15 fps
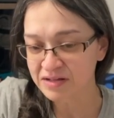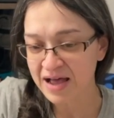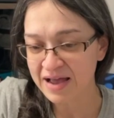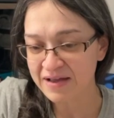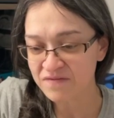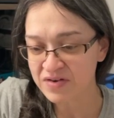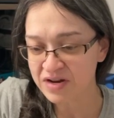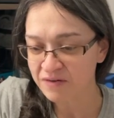
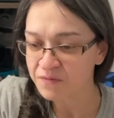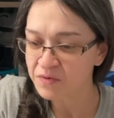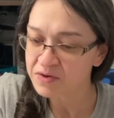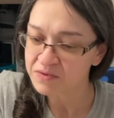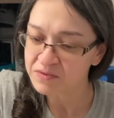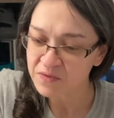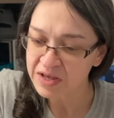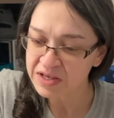I've
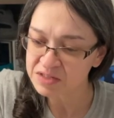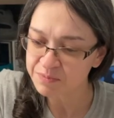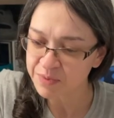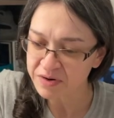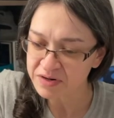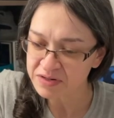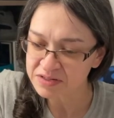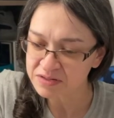never
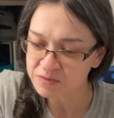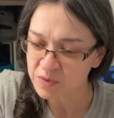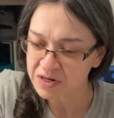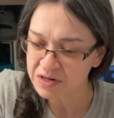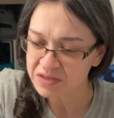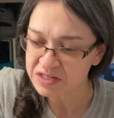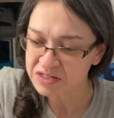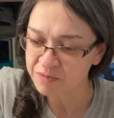experienced one
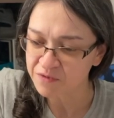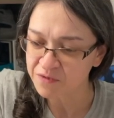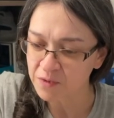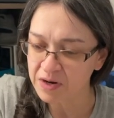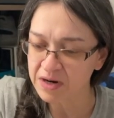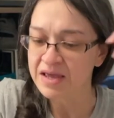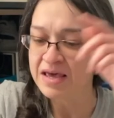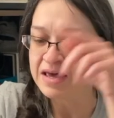of these
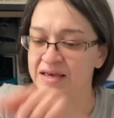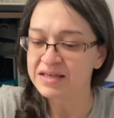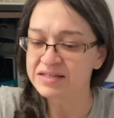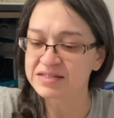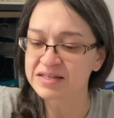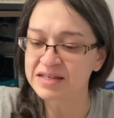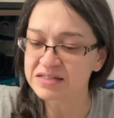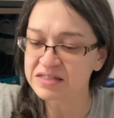before. It
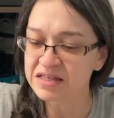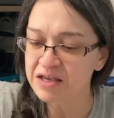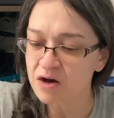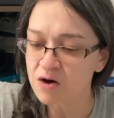says the